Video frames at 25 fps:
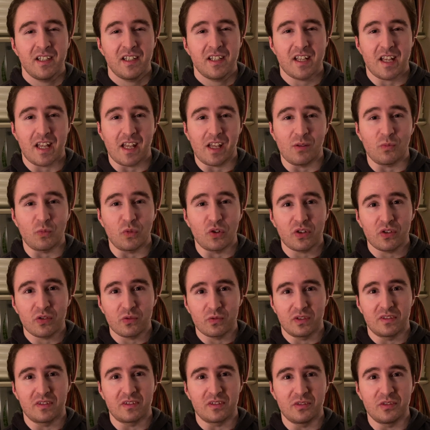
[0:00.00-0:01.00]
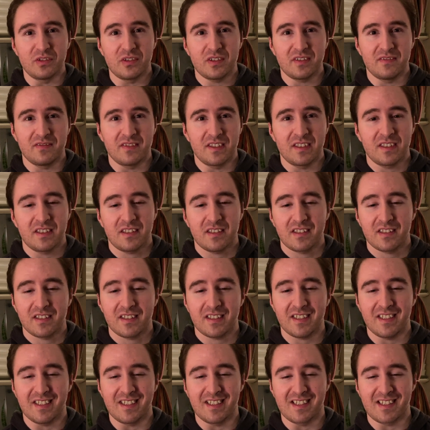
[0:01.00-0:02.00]
And one of the real goals of it
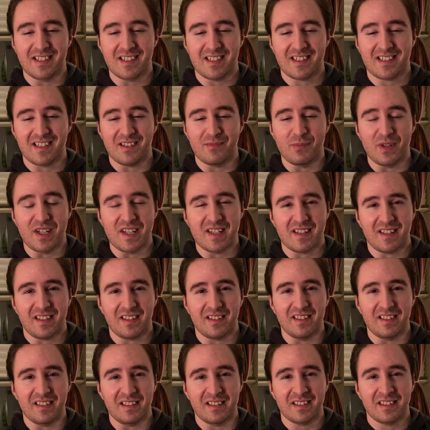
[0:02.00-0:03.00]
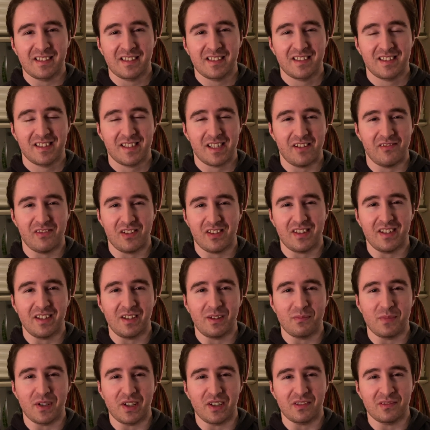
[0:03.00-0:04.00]
is to basically have you think
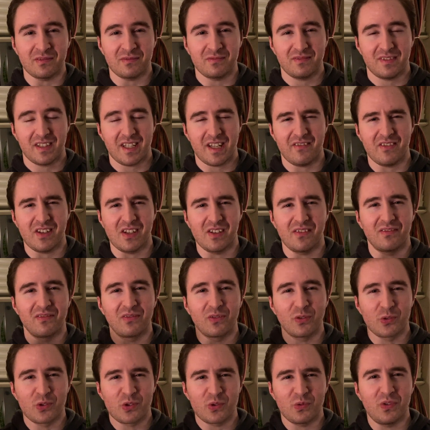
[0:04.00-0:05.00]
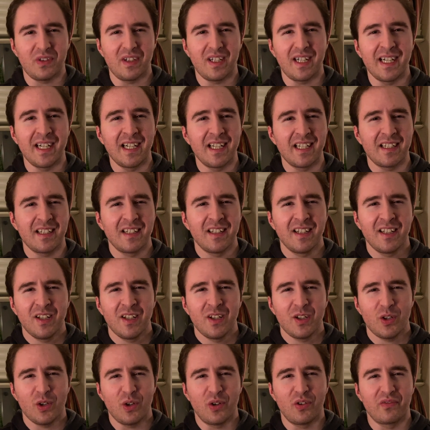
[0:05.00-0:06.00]
about having a virtual eye
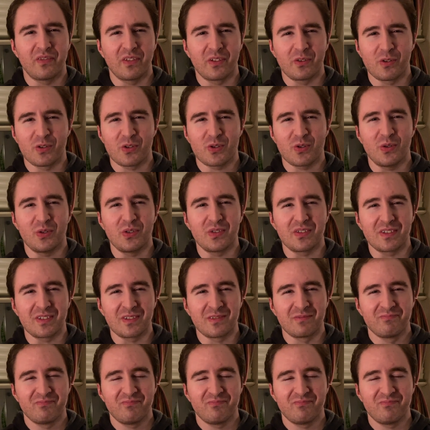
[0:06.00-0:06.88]
over your shoulder.